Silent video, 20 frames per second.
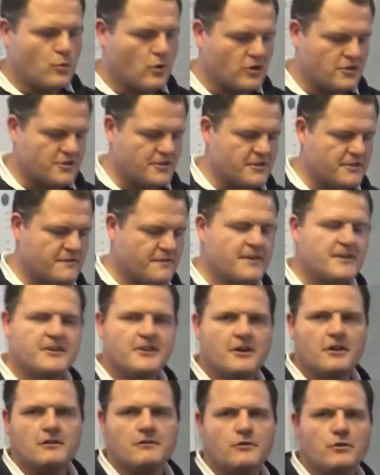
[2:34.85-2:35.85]
you watch this
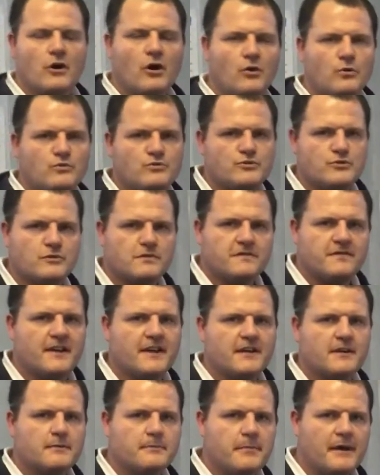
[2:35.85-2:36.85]
video you hold your
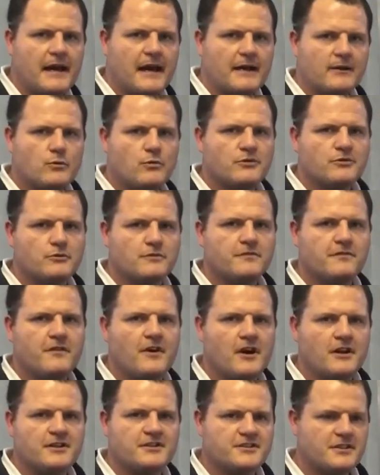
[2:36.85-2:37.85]
finger back, what you'll
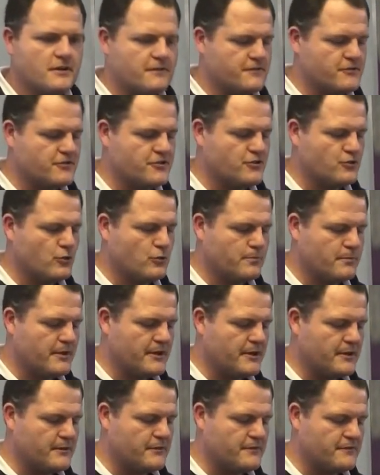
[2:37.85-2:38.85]
find is after a
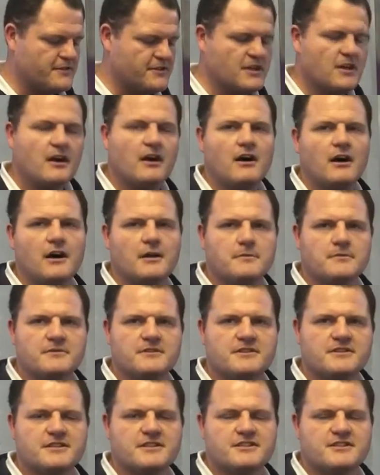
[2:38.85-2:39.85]
short period of time
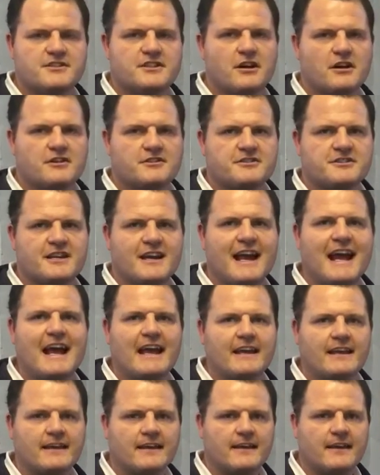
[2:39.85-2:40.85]
is it starts to
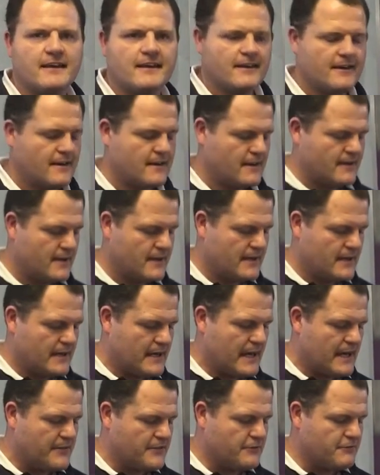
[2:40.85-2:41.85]
ache,
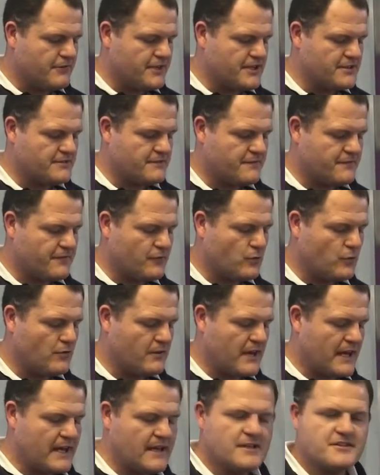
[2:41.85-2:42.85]
and the reason
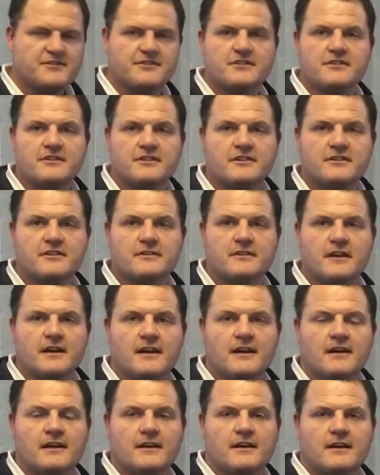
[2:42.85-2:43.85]
for that is that
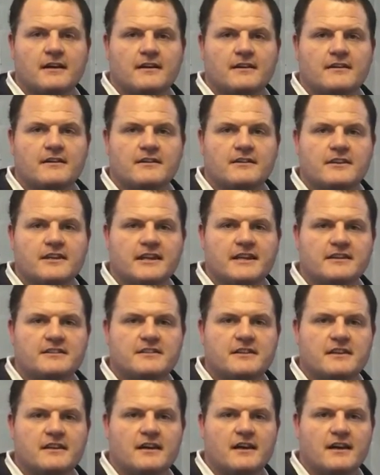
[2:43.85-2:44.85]

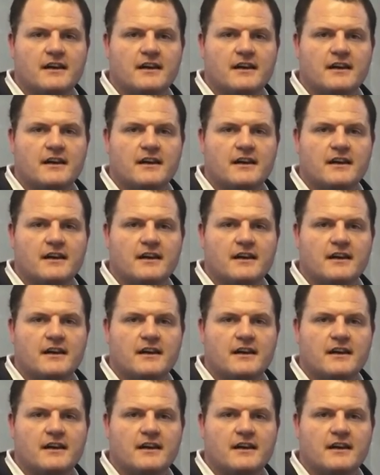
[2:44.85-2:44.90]
the